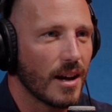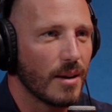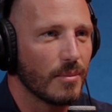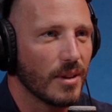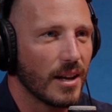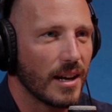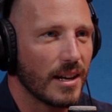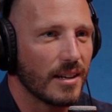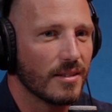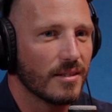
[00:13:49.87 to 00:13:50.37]
I'm
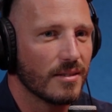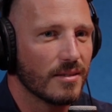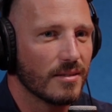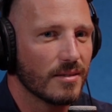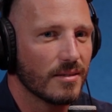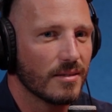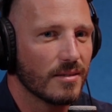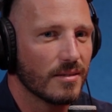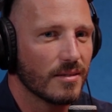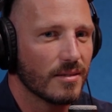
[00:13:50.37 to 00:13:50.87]
like,
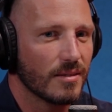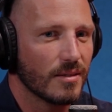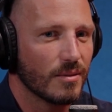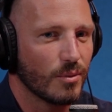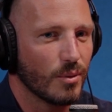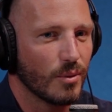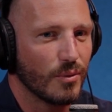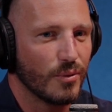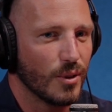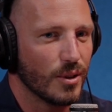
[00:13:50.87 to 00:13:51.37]

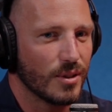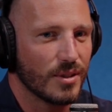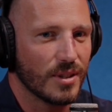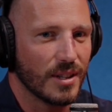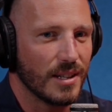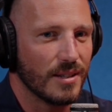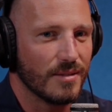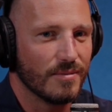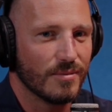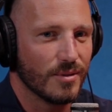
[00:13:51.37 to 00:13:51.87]
well,
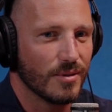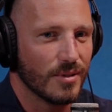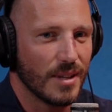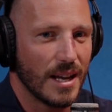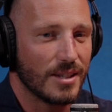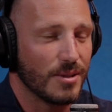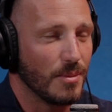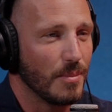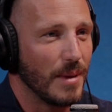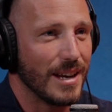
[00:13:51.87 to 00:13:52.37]
firstly,
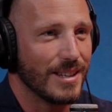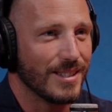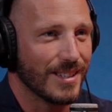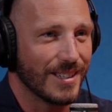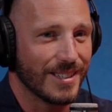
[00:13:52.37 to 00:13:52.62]
that's amazing.